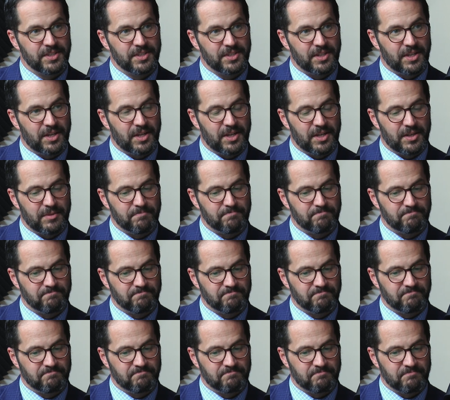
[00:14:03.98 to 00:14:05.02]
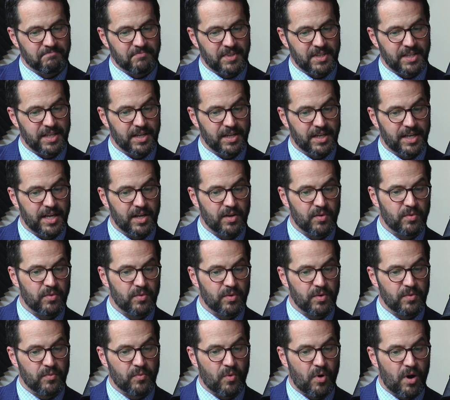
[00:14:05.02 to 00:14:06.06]
um, you know, kind of
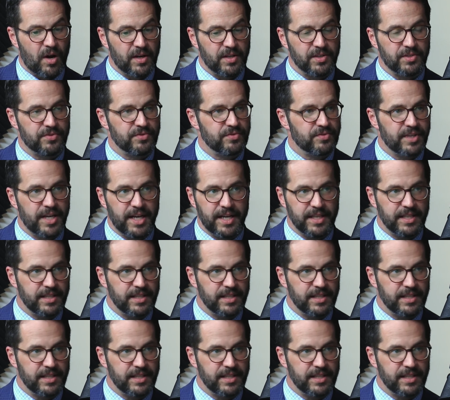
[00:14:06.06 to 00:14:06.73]
walk us through that.